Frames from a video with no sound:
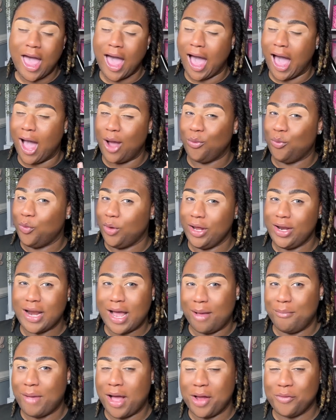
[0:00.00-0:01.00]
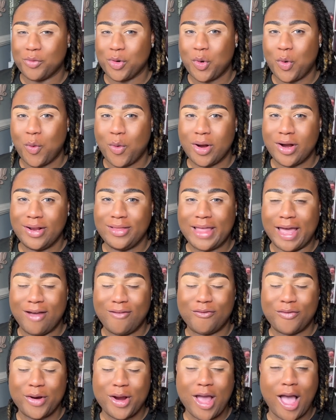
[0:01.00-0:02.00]
I would not mind recording
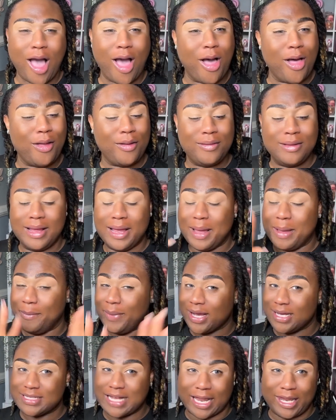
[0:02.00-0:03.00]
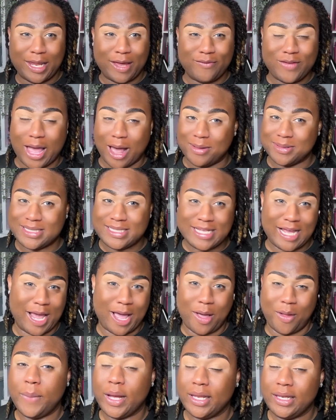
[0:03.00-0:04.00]
that for y'all because I love y'all
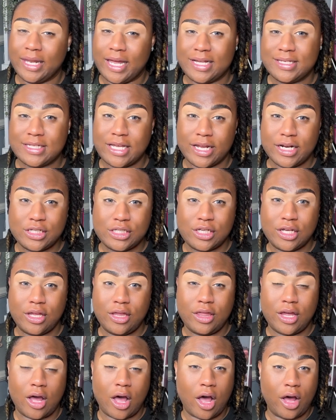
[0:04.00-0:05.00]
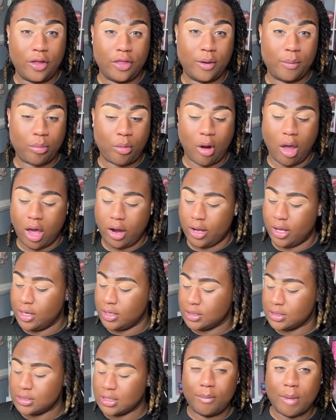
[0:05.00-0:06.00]
Zoom. But let's get into the other
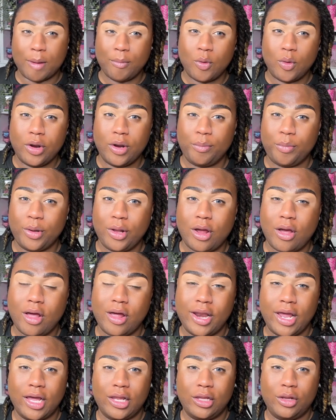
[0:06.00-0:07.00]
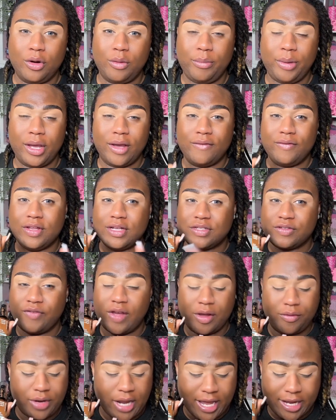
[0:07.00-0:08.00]
products. I'm going to put on a little bit of this
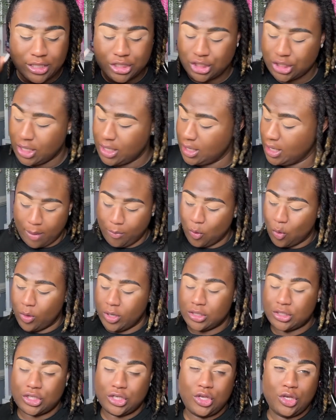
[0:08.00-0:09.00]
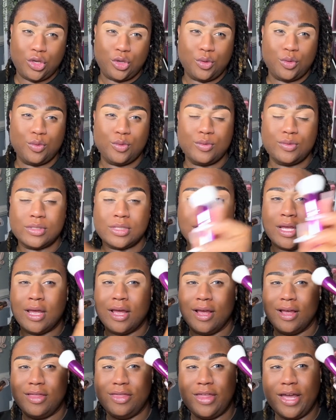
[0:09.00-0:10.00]
foundation. I'm going to use
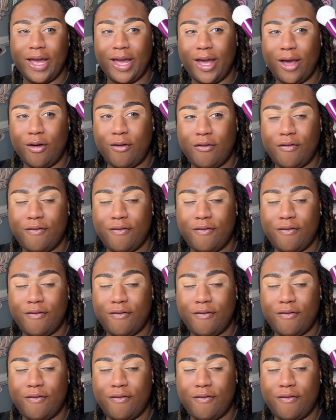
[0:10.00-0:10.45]
the e.l.f.